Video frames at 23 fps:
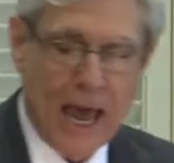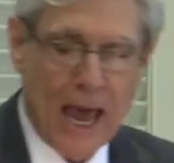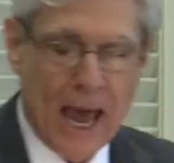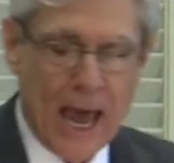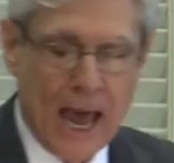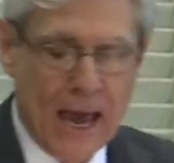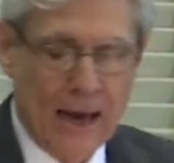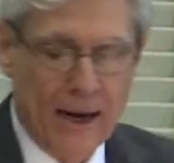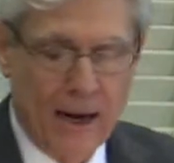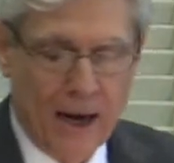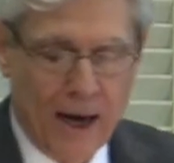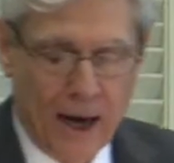
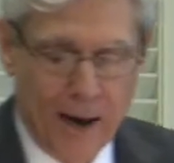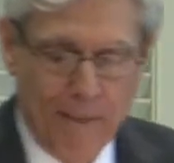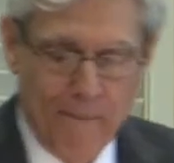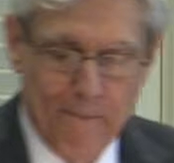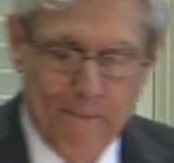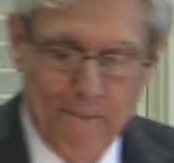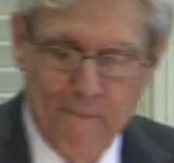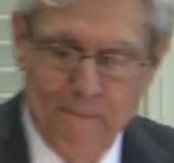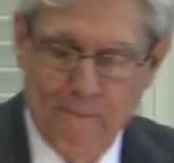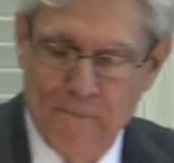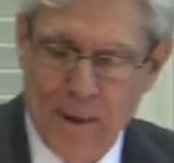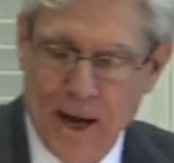and
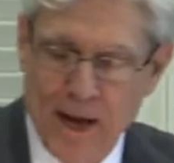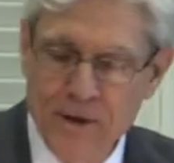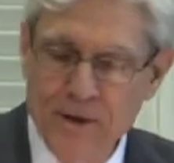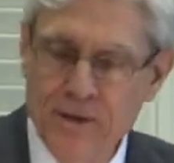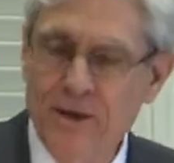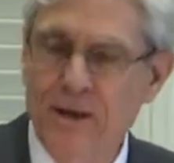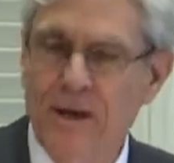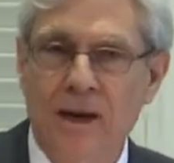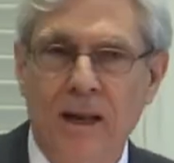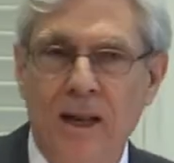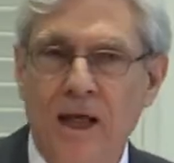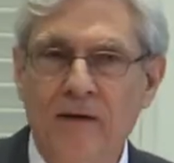
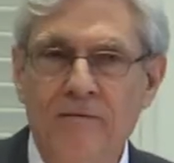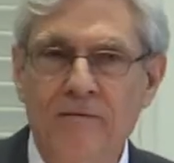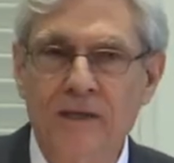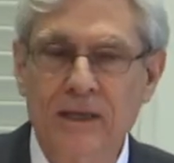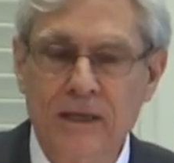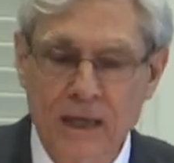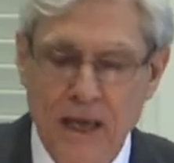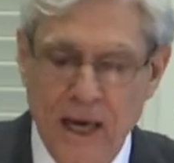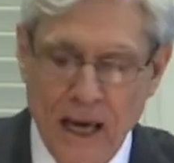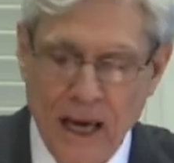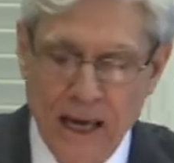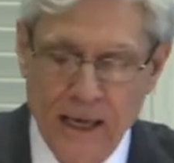abundant
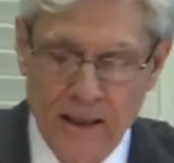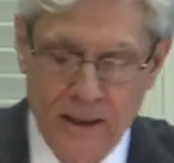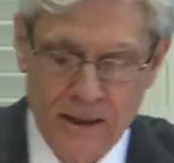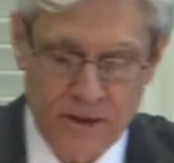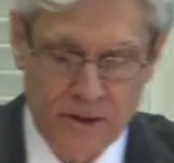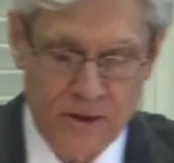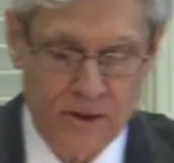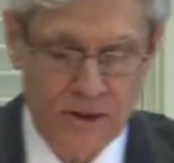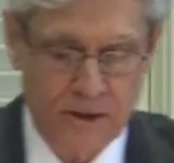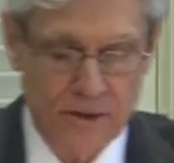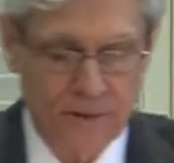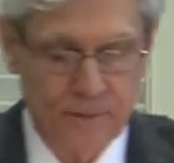loving
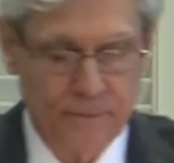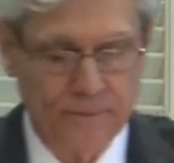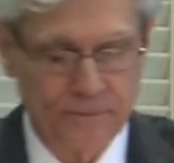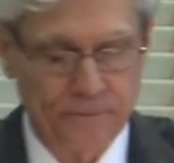kindness.